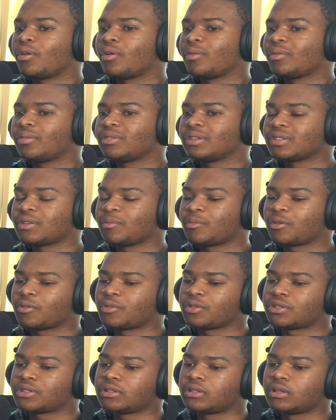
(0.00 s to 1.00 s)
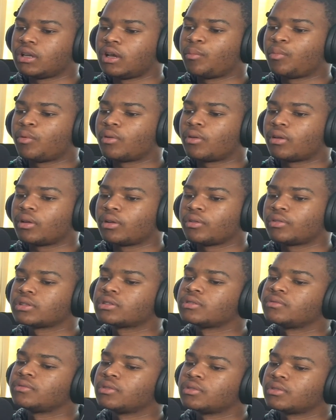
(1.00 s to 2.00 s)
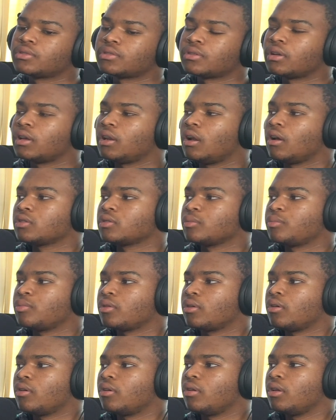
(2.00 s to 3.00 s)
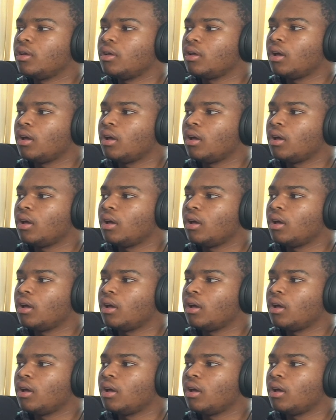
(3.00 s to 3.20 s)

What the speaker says: since I'm a Christian, I put on a Christian filter, and I also put on